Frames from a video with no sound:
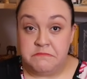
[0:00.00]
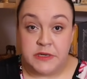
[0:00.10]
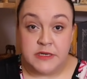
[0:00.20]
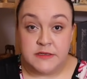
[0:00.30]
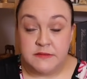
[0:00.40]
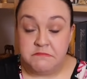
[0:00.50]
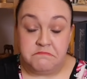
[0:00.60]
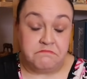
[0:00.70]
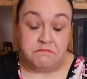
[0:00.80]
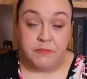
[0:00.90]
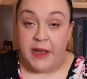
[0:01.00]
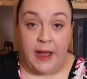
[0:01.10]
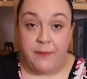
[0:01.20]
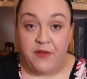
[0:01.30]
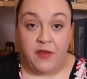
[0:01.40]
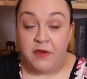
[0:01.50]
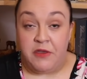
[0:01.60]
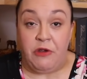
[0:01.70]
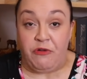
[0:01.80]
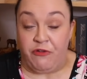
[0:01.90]
but perhaps her
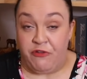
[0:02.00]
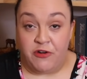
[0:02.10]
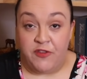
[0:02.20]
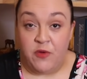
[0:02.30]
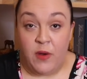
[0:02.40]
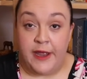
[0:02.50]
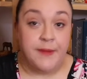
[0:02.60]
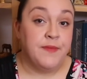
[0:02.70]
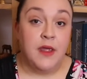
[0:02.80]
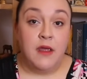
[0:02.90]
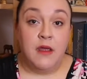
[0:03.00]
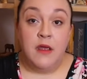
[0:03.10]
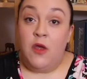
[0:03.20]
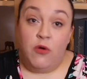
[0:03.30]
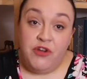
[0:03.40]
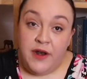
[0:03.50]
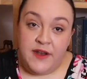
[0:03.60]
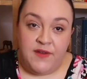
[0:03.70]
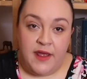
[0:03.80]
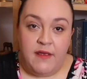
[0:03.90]
uterus got in the way.
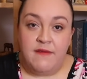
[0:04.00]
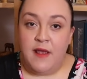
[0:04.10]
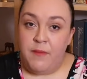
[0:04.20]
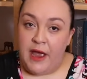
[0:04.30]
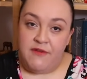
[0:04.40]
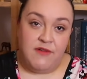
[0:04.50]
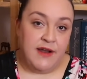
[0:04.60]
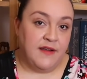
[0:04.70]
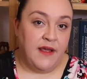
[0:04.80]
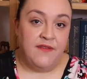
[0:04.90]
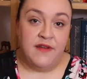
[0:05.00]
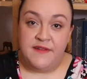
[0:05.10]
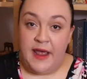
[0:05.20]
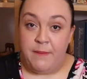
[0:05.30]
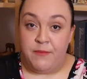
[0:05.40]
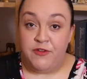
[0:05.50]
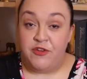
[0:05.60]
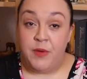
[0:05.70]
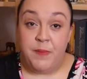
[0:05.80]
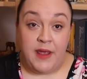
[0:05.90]
Alternatively, some have read it as an attempt
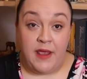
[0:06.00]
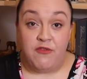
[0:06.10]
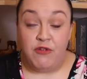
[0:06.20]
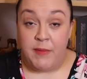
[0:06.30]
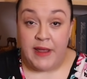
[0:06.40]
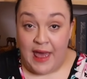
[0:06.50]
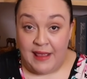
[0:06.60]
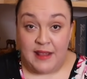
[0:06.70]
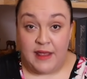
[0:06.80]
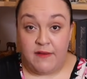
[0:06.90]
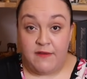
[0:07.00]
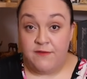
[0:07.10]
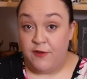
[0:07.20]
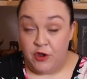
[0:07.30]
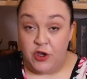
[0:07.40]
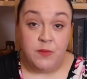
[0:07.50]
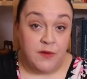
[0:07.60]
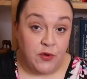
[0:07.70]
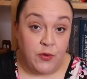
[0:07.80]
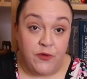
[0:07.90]
to appease Roman Catholics, for whom,
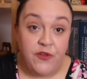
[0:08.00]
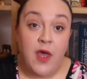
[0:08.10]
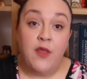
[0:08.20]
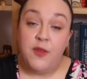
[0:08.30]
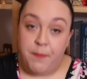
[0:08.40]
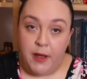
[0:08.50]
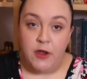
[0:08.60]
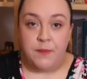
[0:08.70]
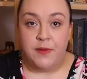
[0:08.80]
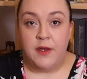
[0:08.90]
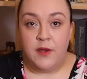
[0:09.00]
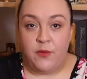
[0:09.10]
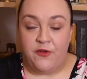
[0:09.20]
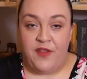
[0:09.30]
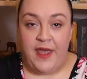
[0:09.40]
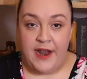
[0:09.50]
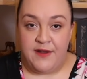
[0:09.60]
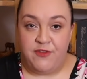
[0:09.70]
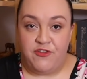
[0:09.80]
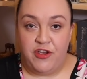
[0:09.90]
of course, the Pope was the head
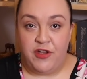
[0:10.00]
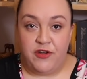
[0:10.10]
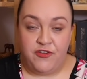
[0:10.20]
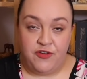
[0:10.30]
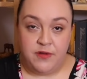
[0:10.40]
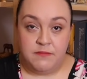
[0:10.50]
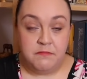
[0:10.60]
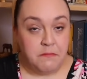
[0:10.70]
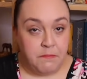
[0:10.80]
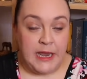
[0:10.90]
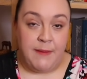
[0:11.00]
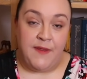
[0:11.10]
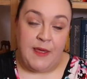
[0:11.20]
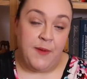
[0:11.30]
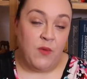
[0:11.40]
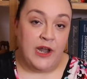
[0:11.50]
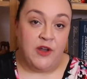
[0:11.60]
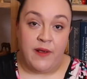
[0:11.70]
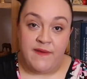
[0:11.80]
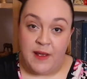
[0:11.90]
of the church. Maybe they were willing
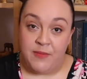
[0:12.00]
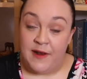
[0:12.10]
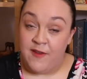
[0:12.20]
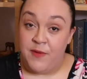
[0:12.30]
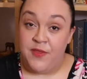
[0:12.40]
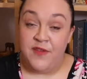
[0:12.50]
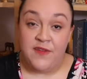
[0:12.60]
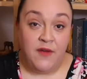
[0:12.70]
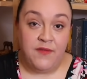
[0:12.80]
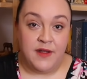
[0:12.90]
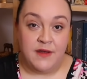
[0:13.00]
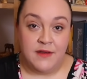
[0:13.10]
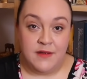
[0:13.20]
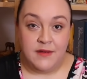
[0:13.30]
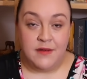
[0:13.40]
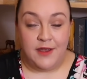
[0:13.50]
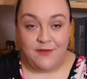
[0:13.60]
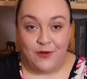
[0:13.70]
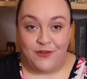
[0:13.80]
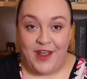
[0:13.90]
to accept Elizabeth as governor, if
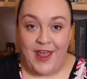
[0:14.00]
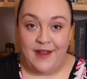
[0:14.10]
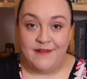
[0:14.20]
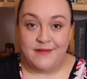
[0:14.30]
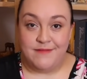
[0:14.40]
not head.